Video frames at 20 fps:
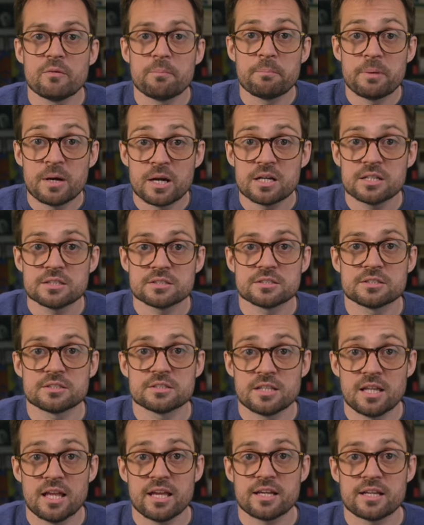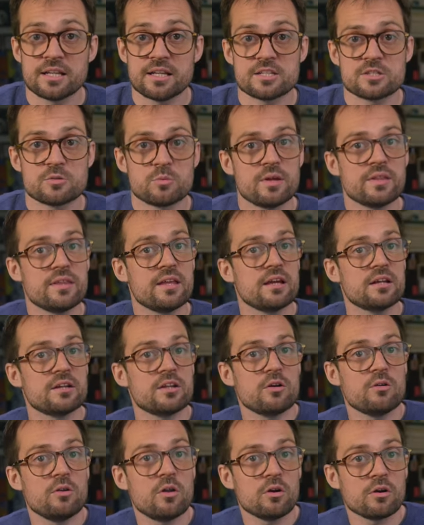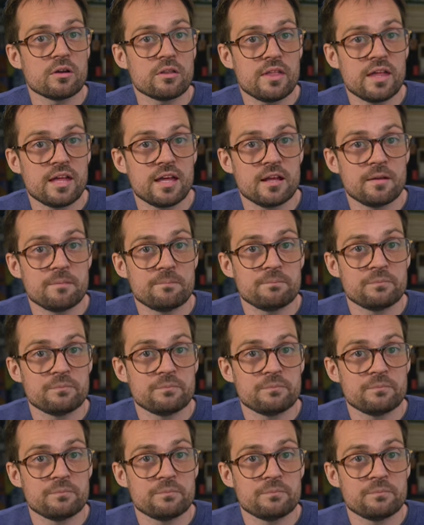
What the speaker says: person's likeness when they are no longer there,